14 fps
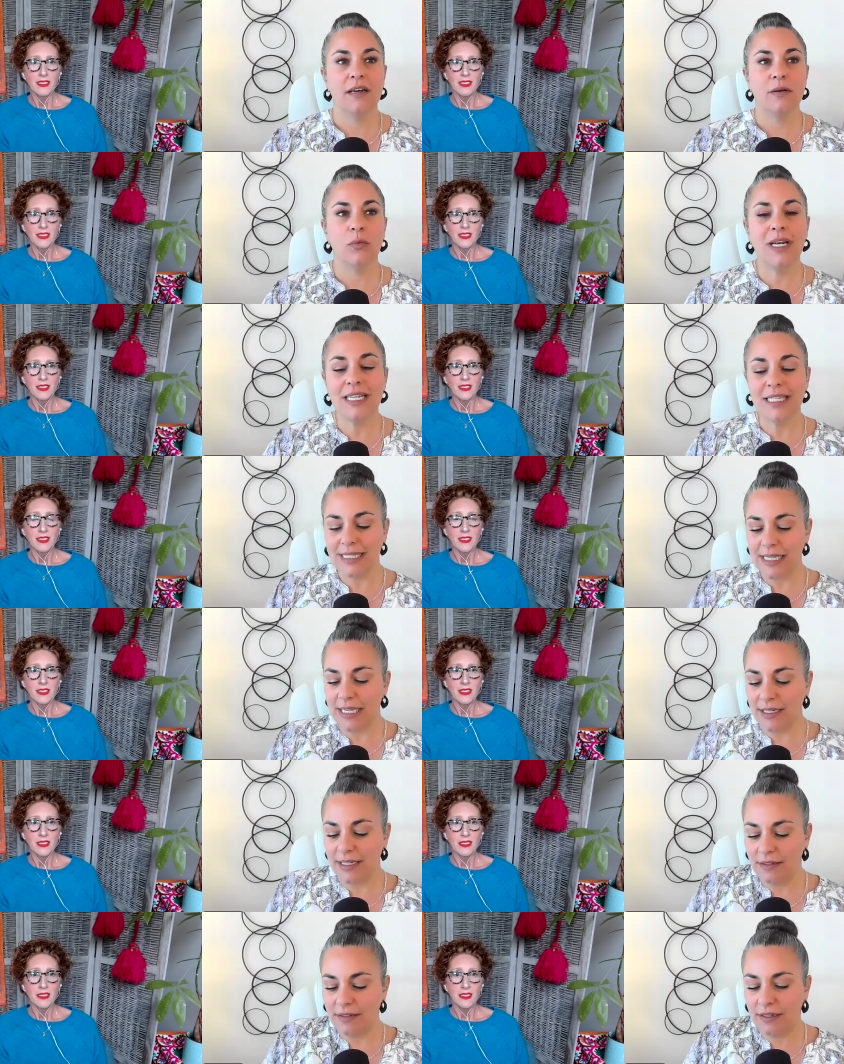Speaker 1: what is
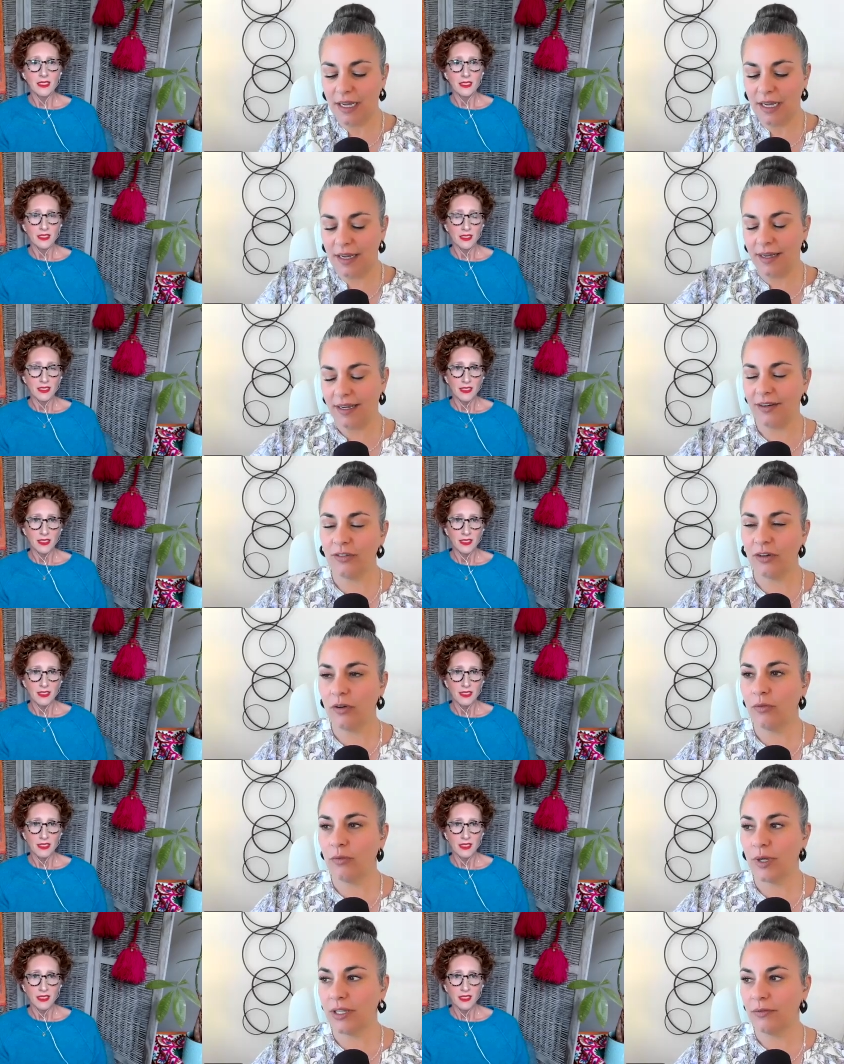the, I don't know
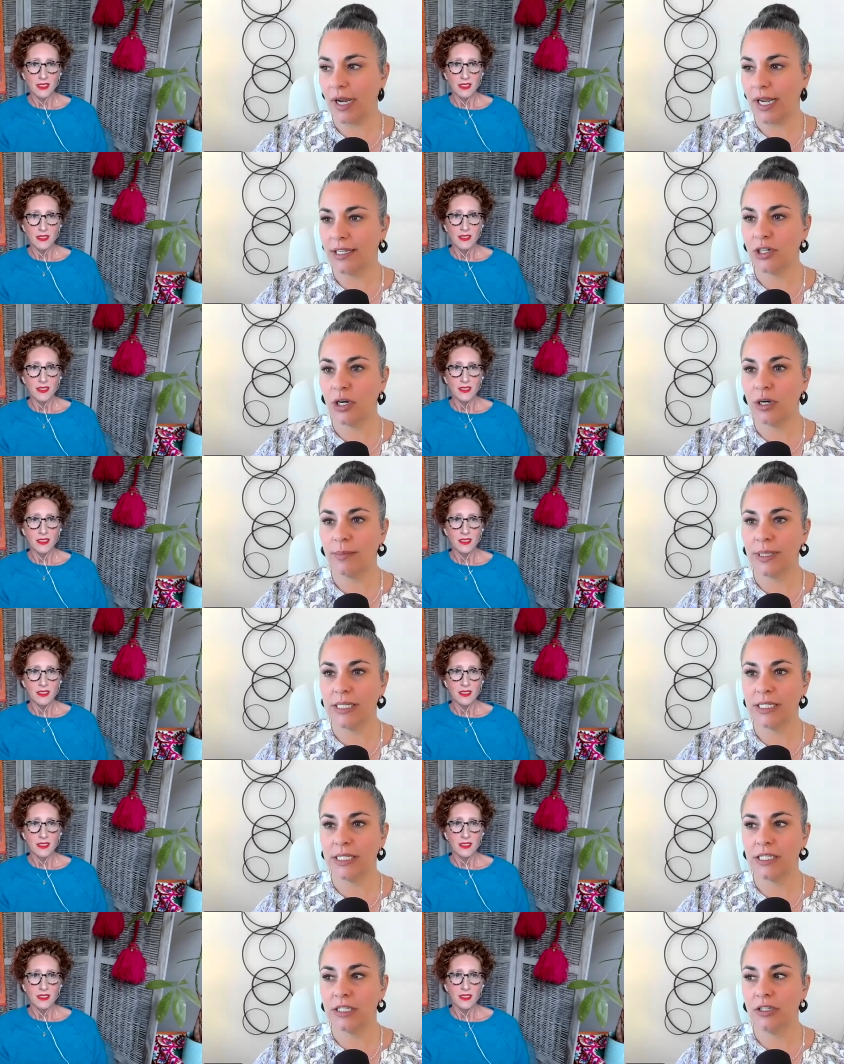what the right term
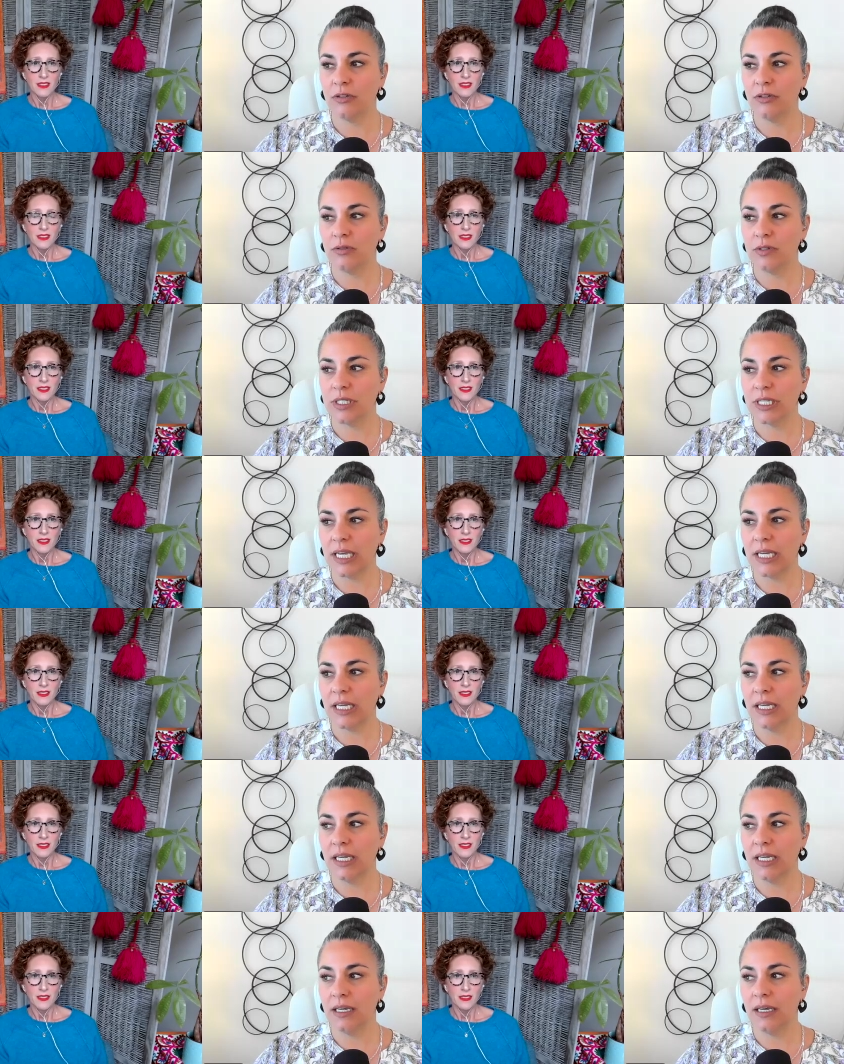is to use. Like
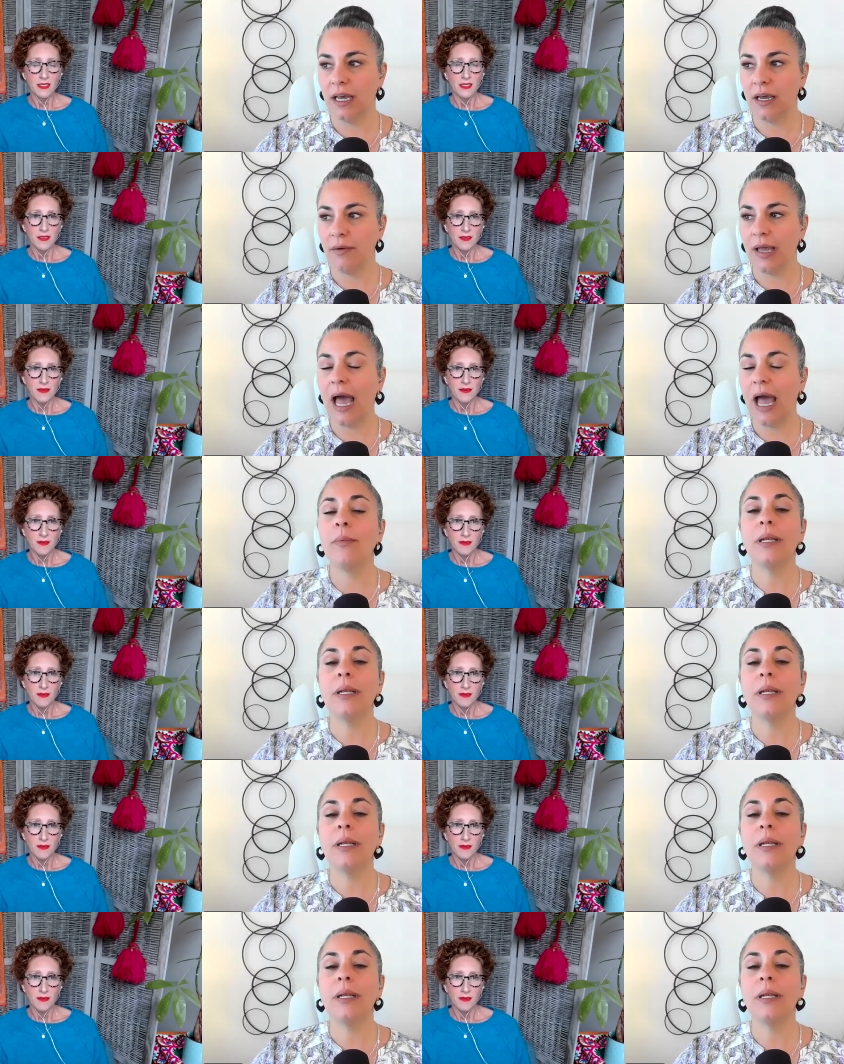uh, how